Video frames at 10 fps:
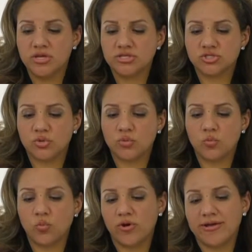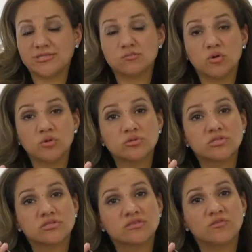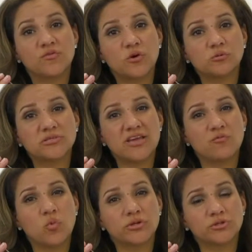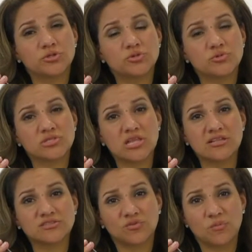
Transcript: So whereas most phones have 1 or 2 slots for